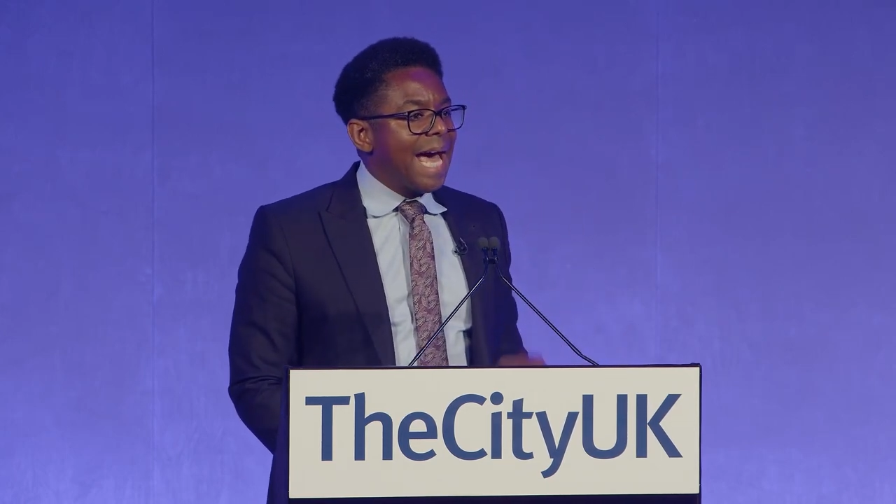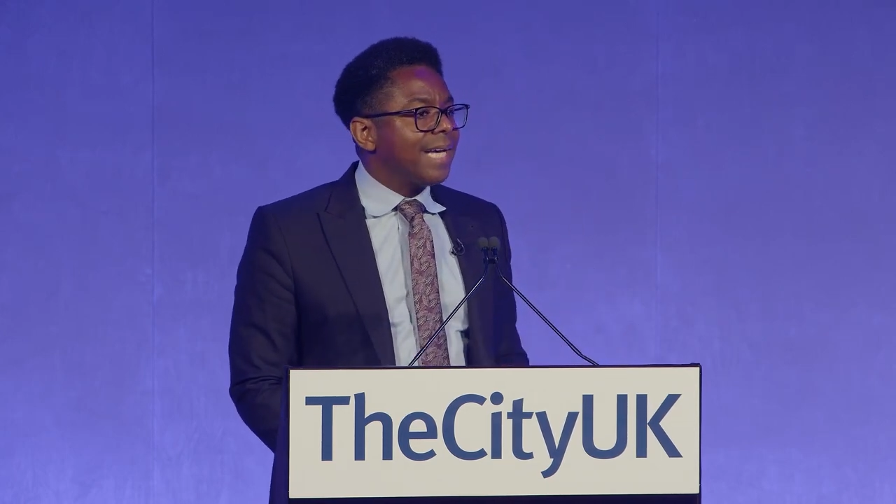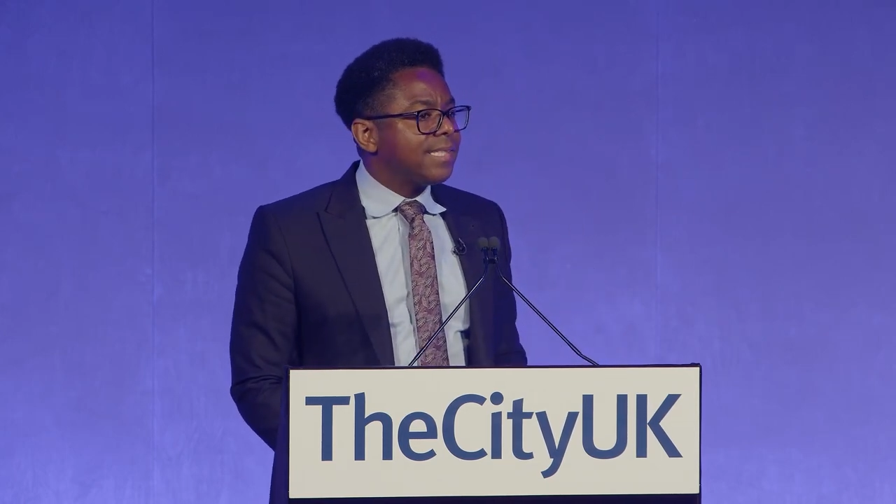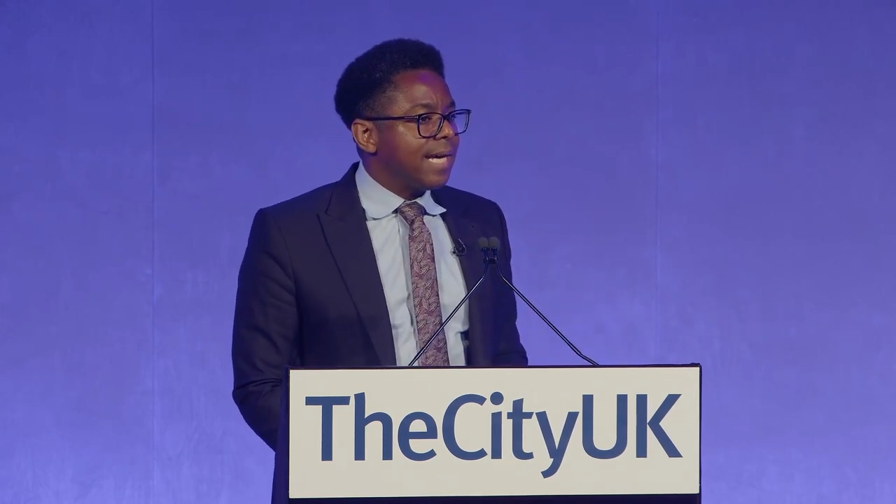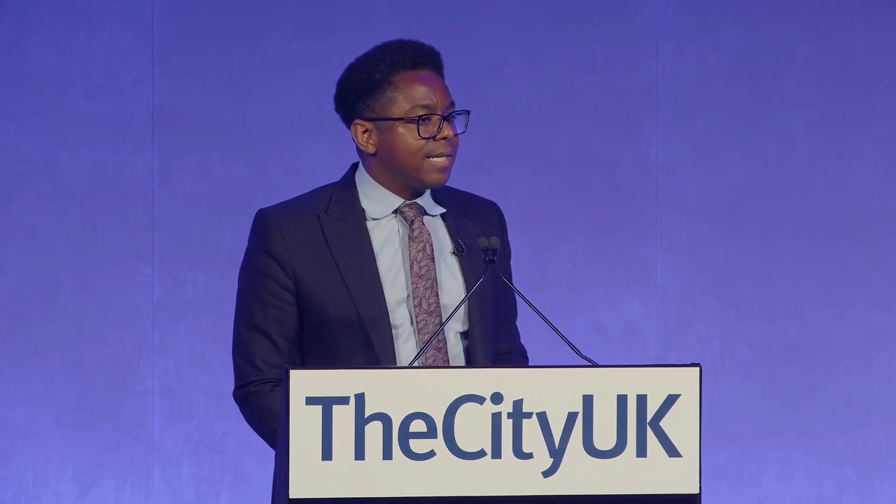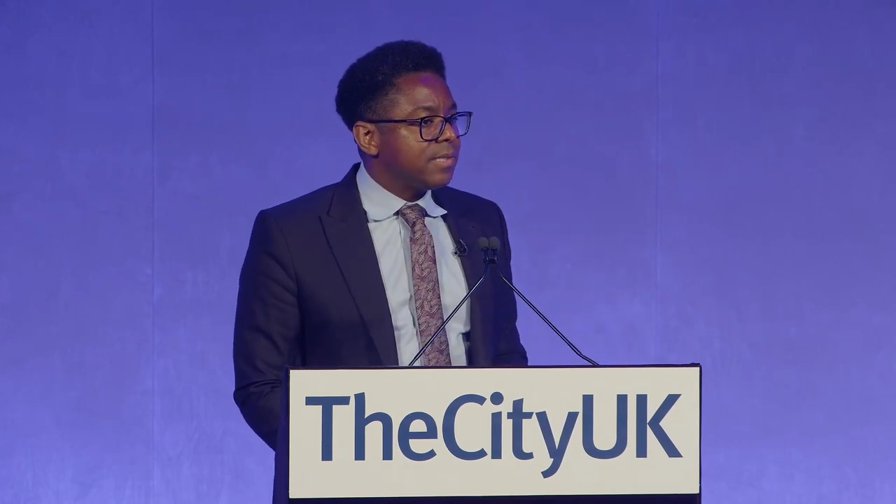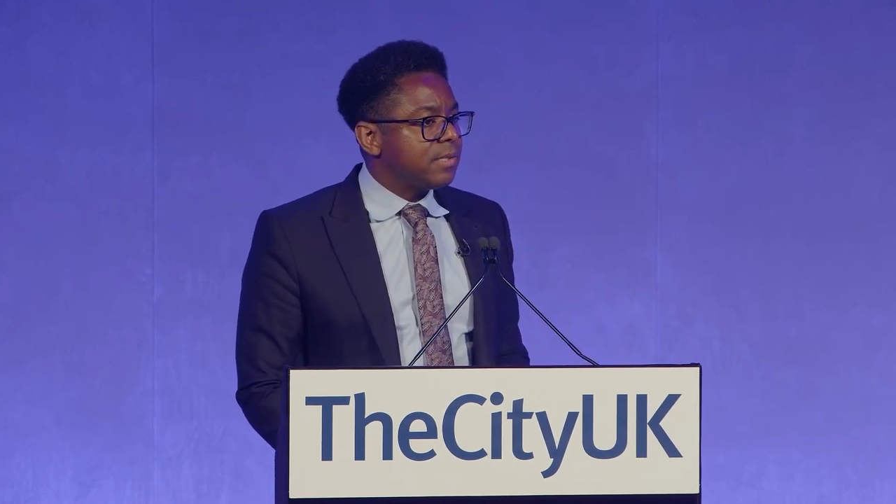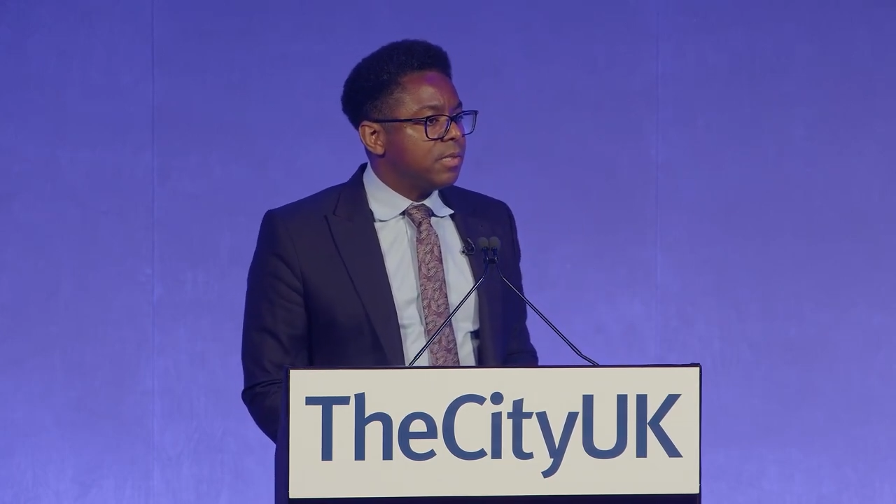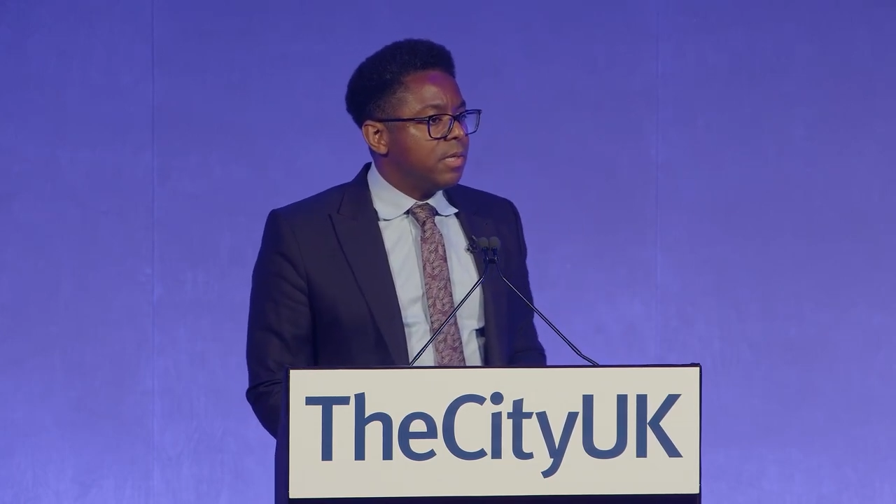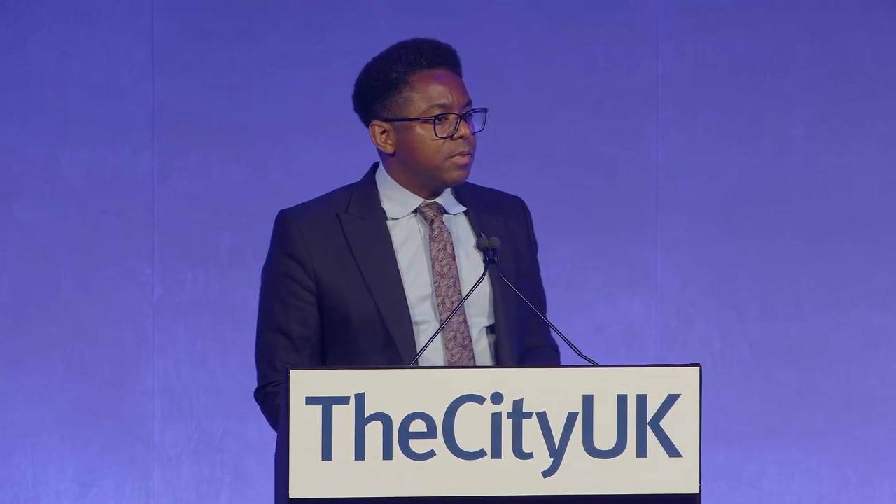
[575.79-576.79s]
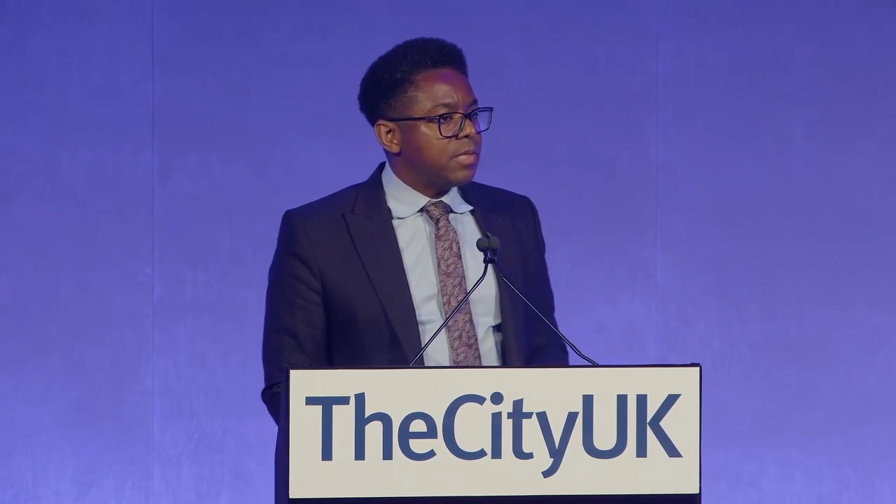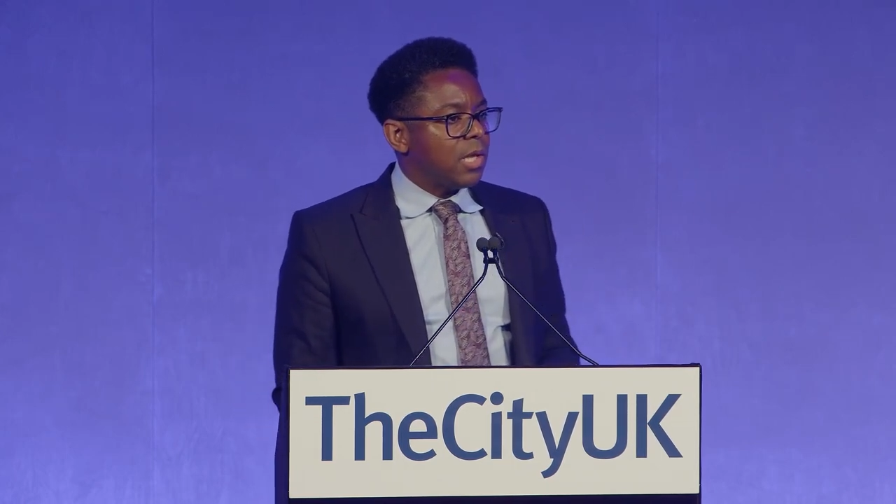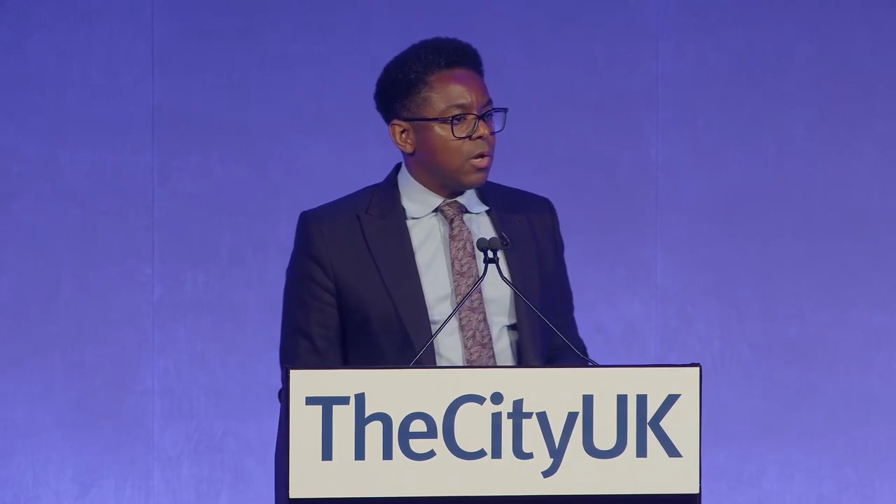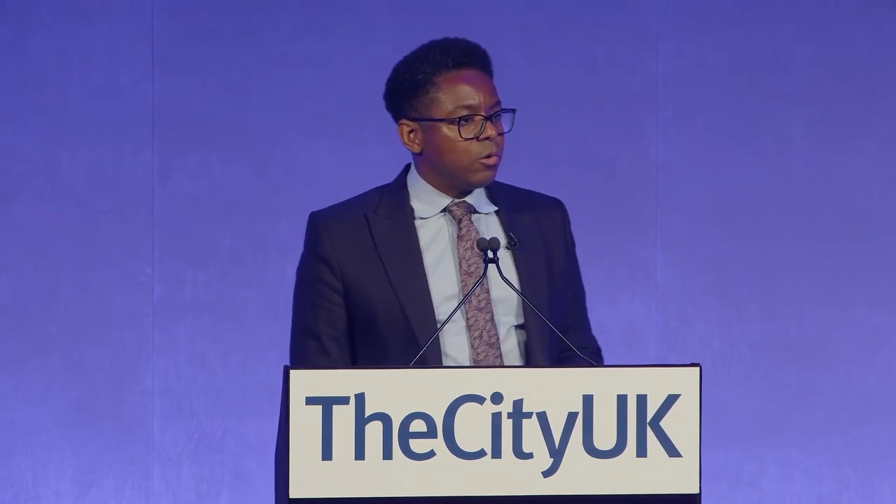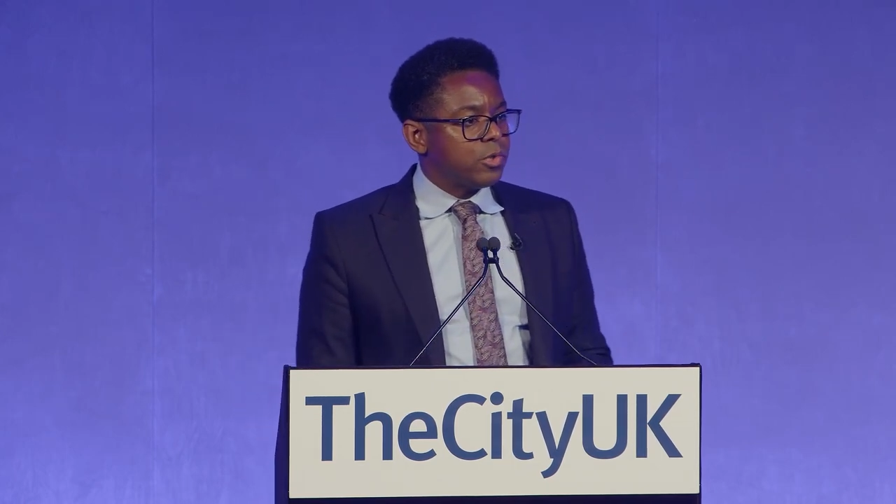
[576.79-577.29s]
access to
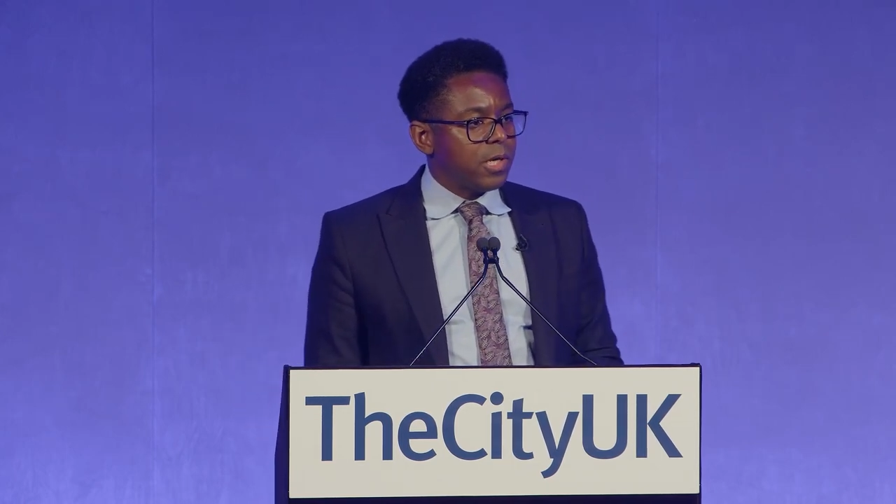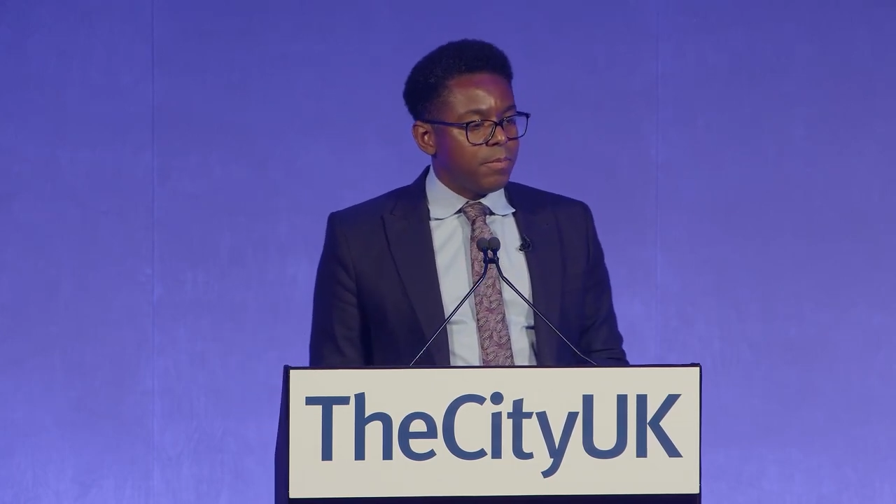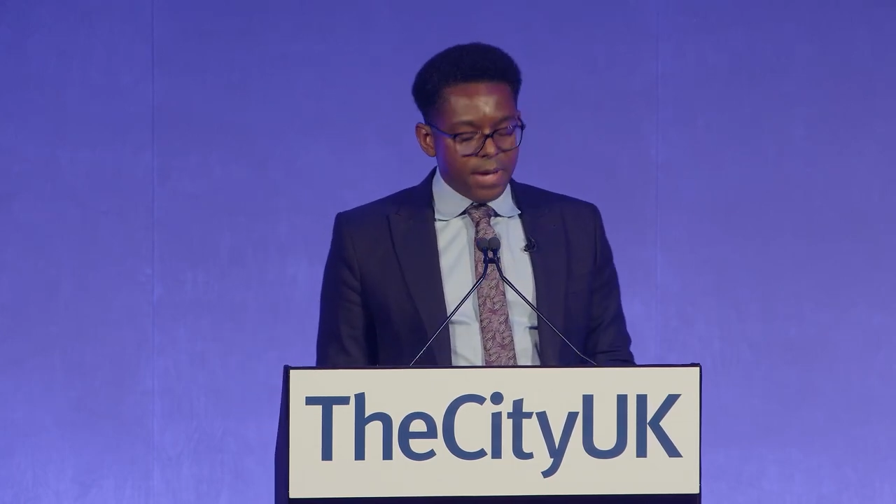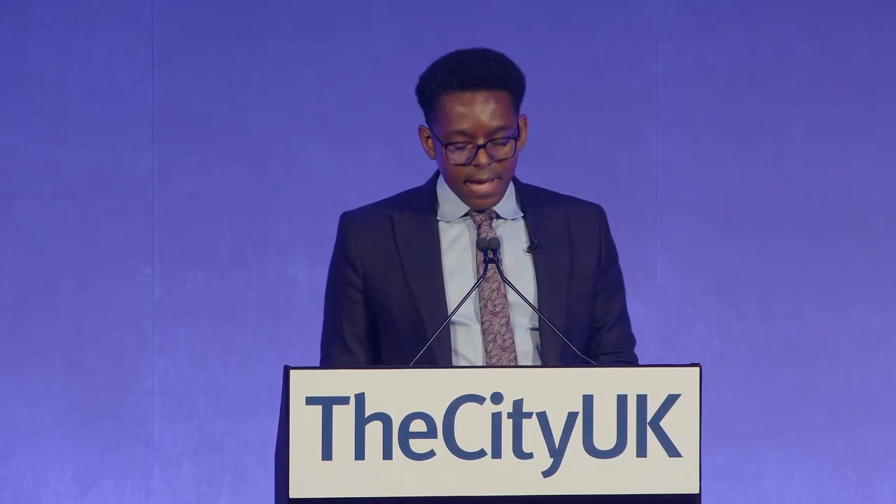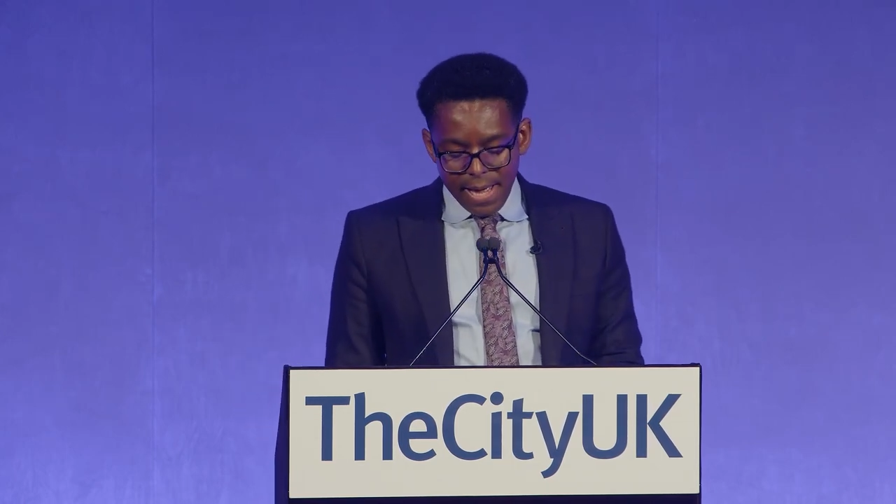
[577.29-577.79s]
the long-term